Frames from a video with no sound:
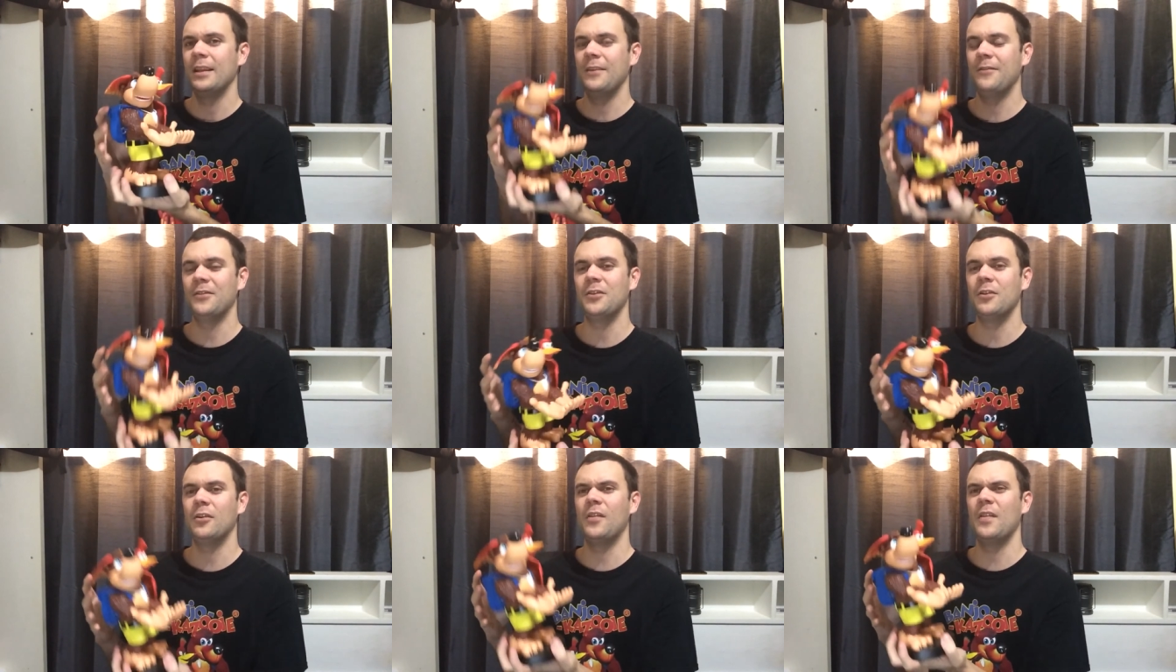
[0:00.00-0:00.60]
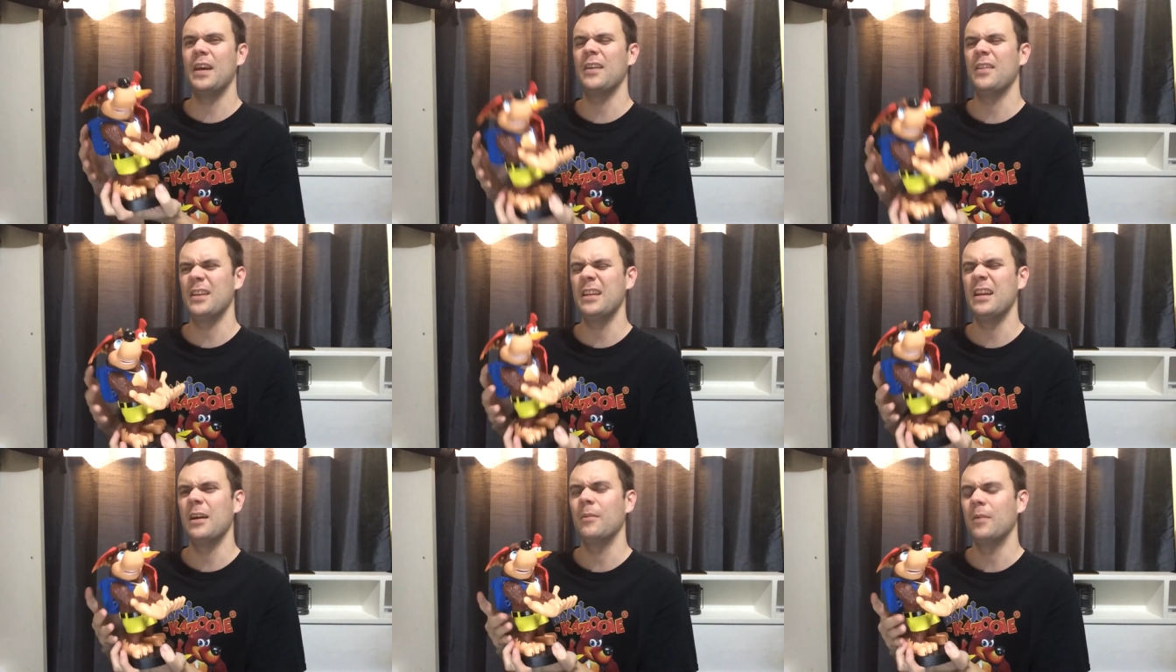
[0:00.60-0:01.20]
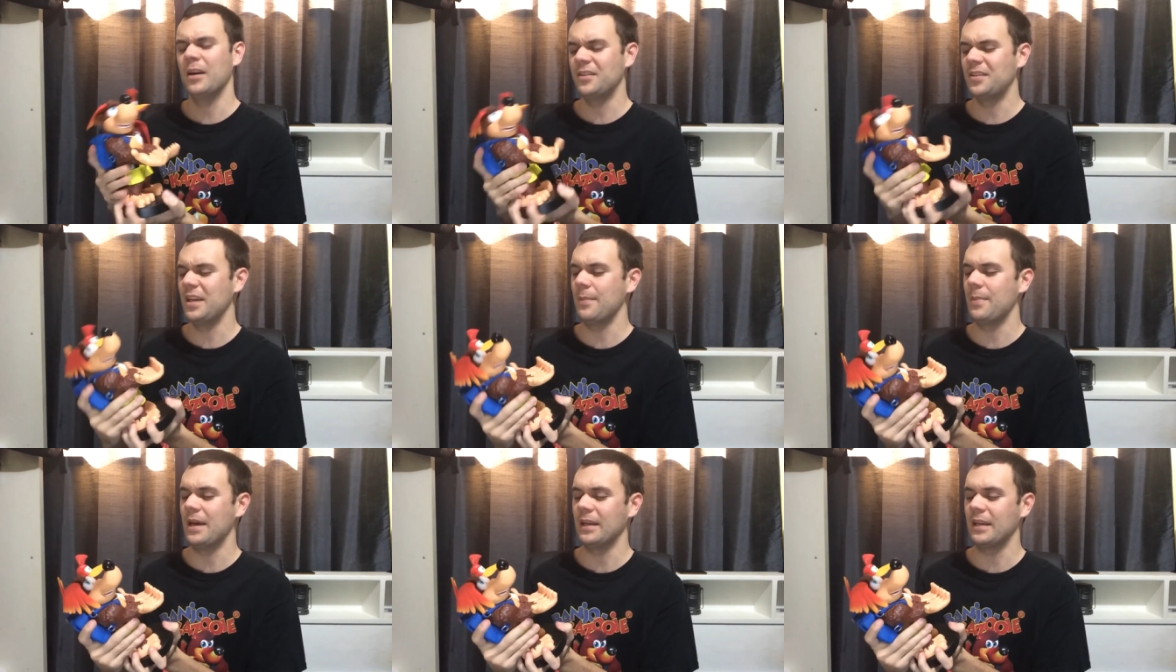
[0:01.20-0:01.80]
if it's not on there, then yeah, I'd
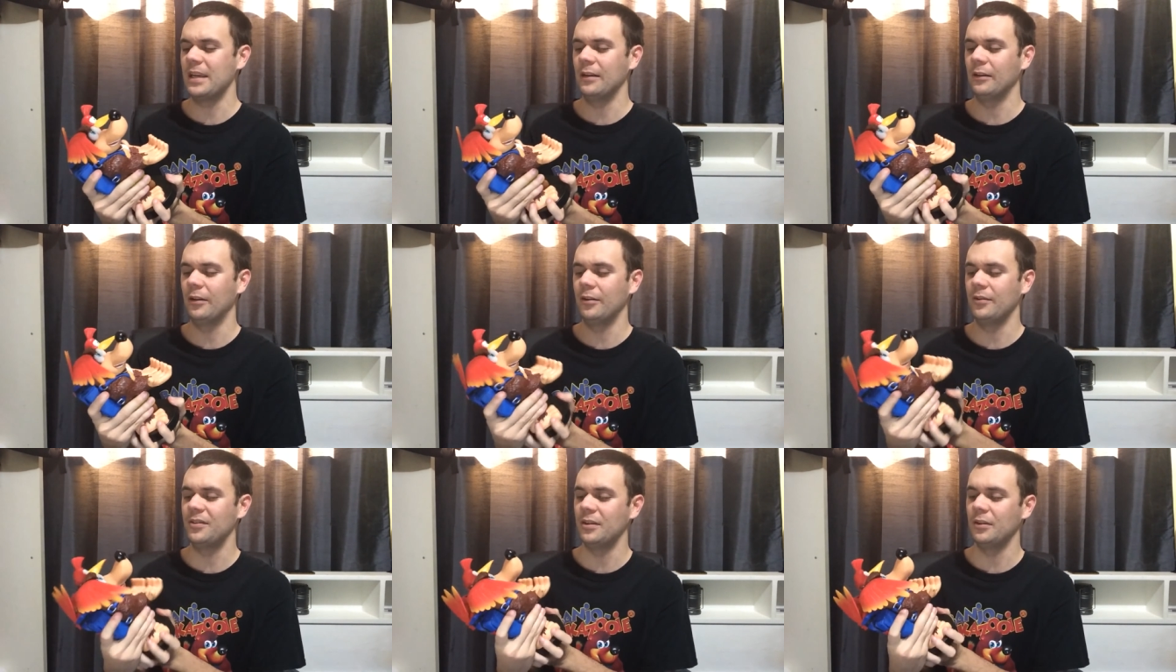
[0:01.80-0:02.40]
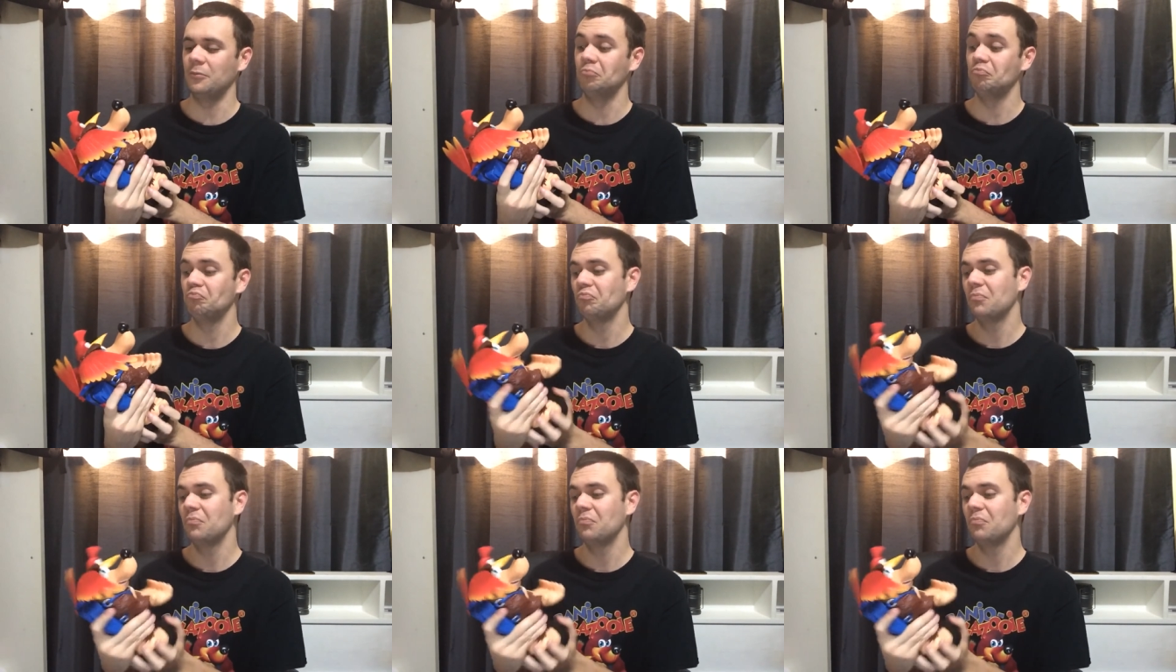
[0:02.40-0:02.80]
say about a kilo, so.